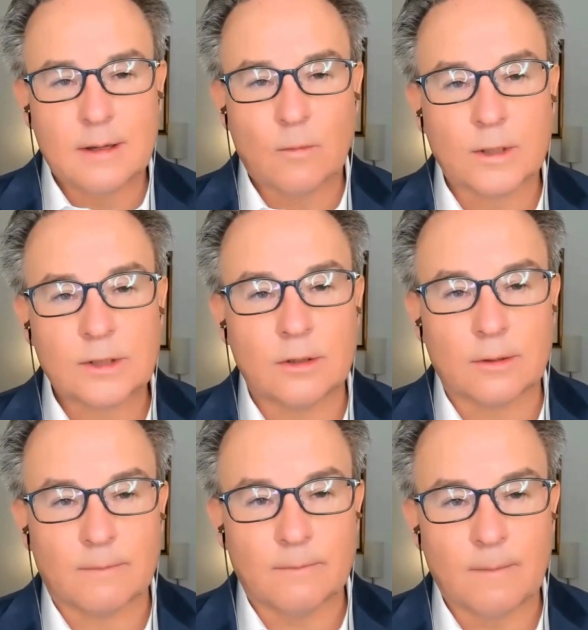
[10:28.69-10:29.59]
What
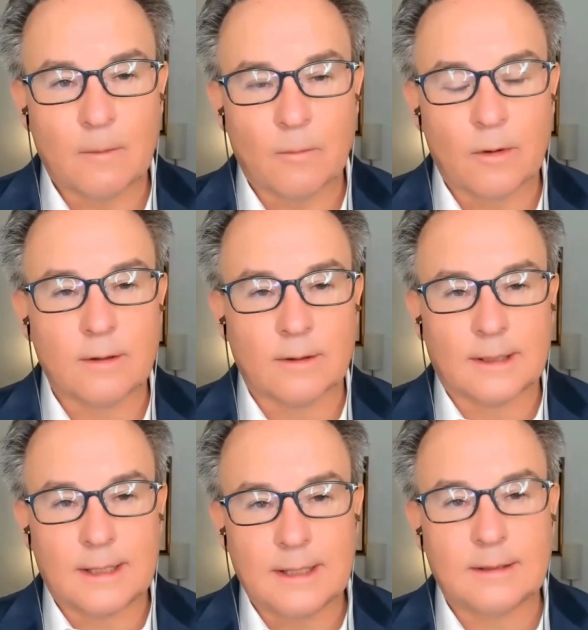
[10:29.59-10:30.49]
are the
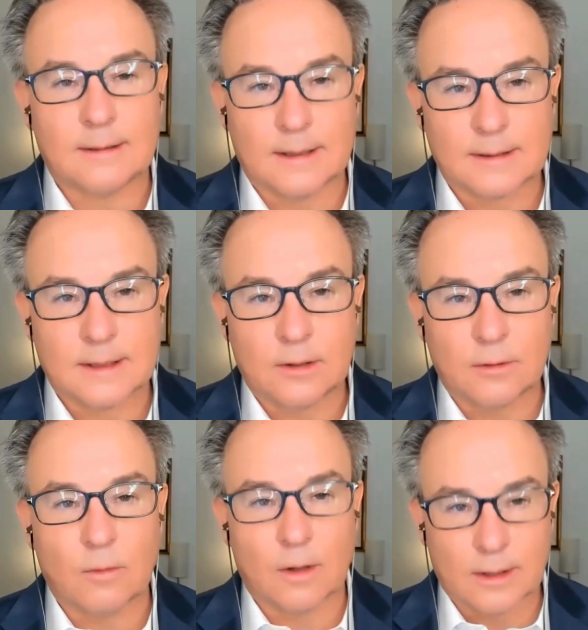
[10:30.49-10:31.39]
key things that
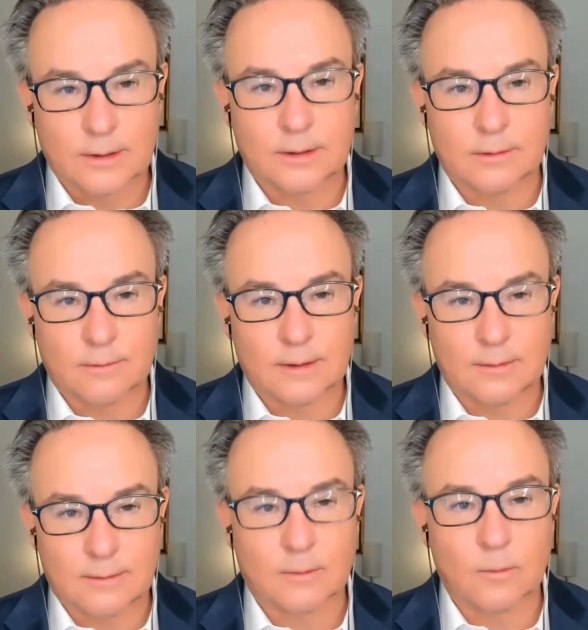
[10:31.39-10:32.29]
you want to do that
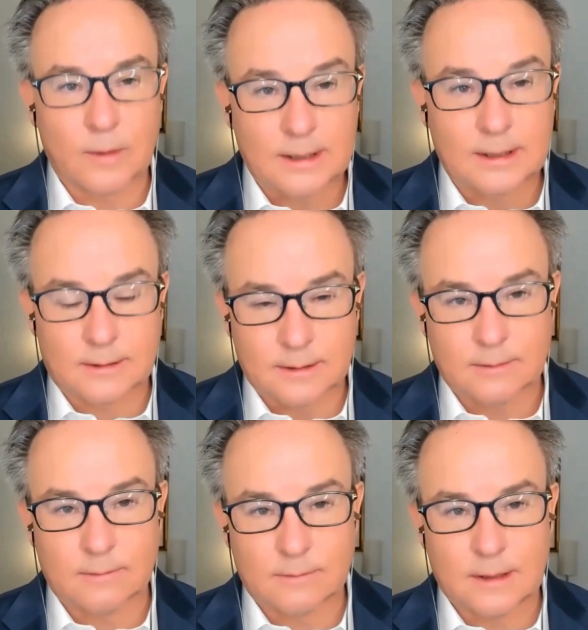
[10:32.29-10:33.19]
you think we need to
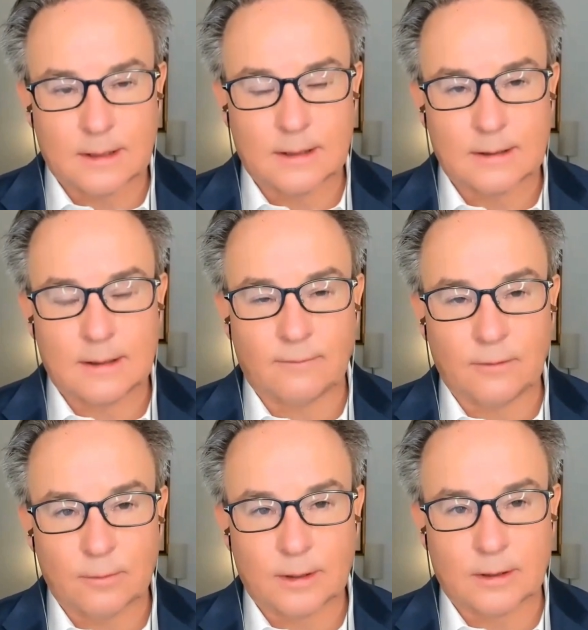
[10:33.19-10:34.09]
do if
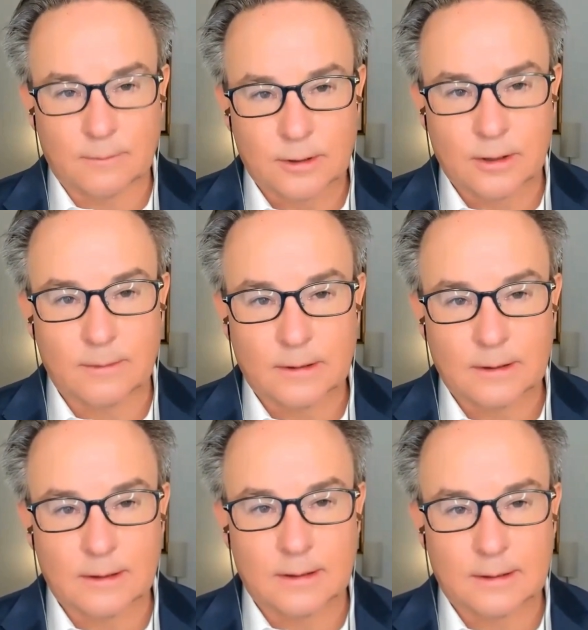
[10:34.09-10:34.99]
you become chairman
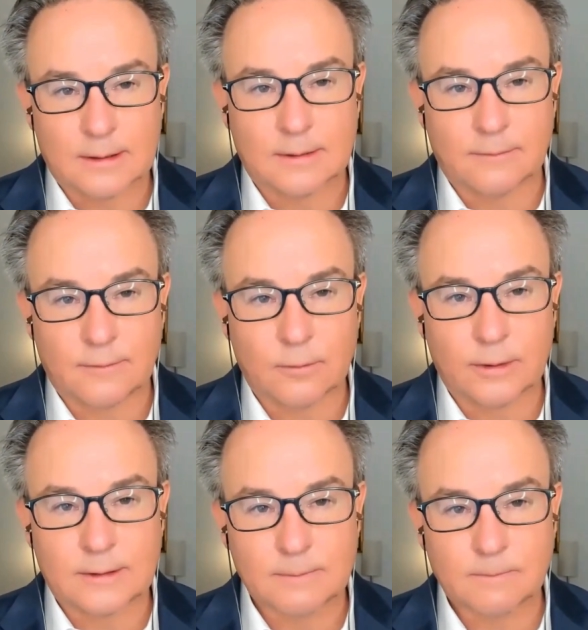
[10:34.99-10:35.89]
in a few
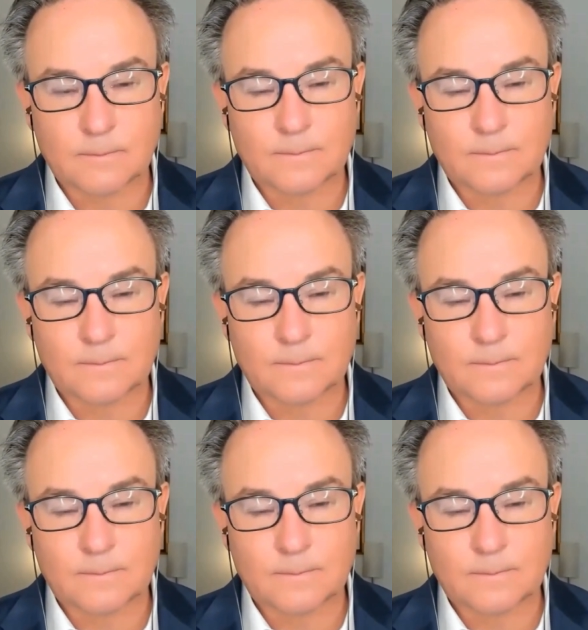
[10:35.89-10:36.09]
weeks?